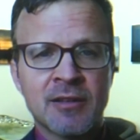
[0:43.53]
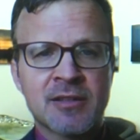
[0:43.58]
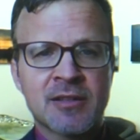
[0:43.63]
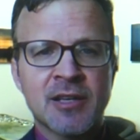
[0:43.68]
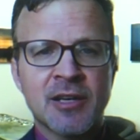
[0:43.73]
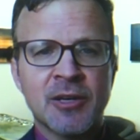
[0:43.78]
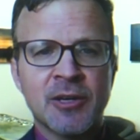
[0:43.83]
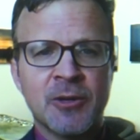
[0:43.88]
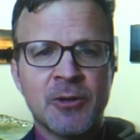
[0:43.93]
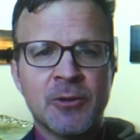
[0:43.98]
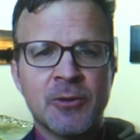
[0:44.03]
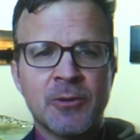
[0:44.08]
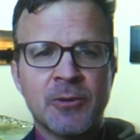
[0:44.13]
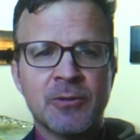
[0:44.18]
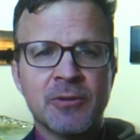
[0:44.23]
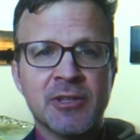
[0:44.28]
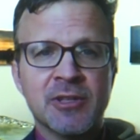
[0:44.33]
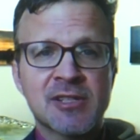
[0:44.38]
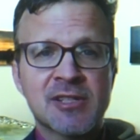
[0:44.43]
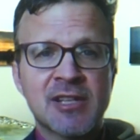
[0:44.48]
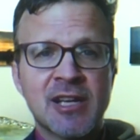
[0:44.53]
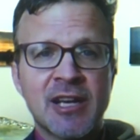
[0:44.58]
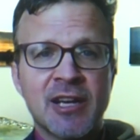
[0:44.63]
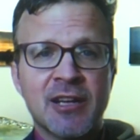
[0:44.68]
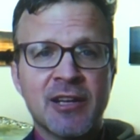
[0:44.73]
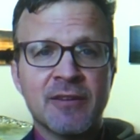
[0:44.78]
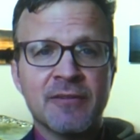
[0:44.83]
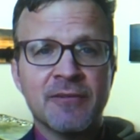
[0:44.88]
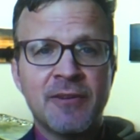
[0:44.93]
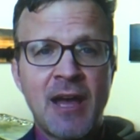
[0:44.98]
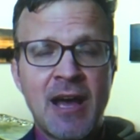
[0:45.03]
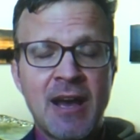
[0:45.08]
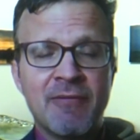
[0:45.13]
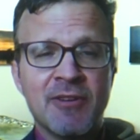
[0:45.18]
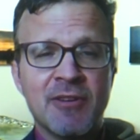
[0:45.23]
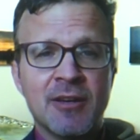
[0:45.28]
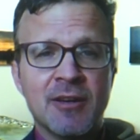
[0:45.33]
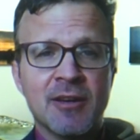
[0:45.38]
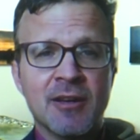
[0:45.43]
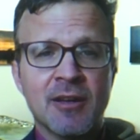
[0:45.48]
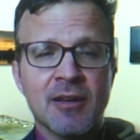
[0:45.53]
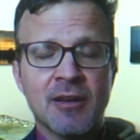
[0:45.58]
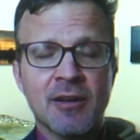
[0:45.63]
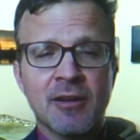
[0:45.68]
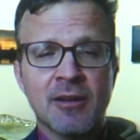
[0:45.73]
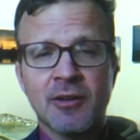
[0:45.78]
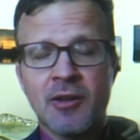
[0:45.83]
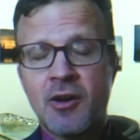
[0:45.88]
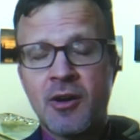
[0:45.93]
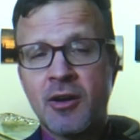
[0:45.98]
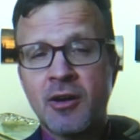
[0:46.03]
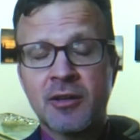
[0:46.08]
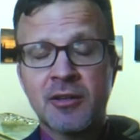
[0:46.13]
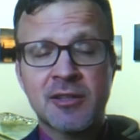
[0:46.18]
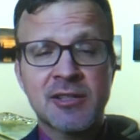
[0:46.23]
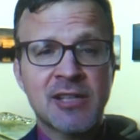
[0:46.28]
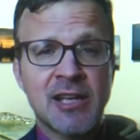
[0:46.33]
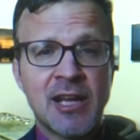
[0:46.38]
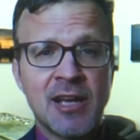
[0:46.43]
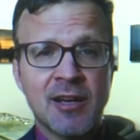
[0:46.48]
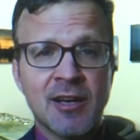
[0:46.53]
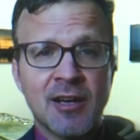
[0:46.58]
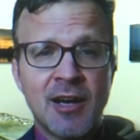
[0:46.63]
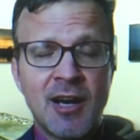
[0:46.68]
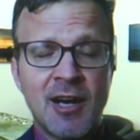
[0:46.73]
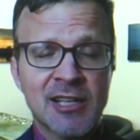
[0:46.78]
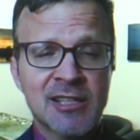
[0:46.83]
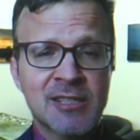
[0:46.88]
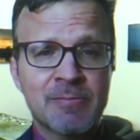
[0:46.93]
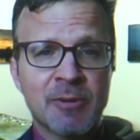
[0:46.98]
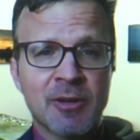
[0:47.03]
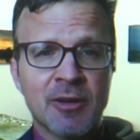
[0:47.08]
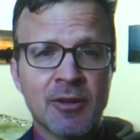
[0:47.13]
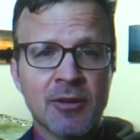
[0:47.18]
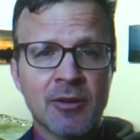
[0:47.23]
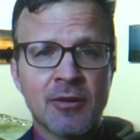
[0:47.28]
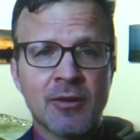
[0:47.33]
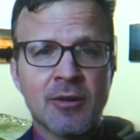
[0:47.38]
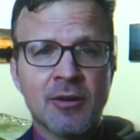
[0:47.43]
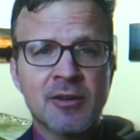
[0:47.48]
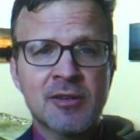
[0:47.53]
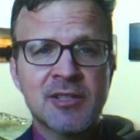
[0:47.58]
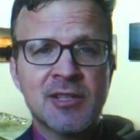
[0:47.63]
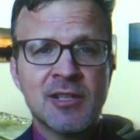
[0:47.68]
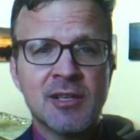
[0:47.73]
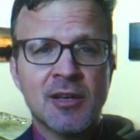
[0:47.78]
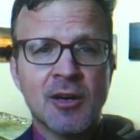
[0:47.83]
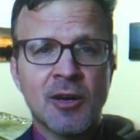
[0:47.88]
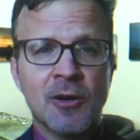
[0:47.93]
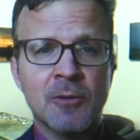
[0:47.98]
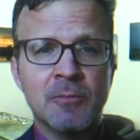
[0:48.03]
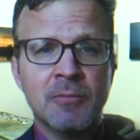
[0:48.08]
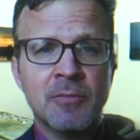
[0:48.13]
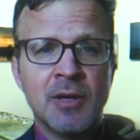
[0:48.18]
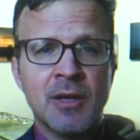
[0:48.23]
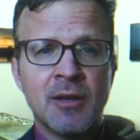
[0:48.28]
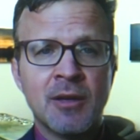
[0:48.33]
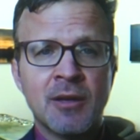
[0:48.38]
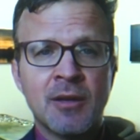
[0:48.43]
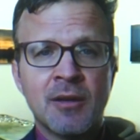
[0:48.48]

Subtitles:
So instead of having a long stay in a hospital or nursing home,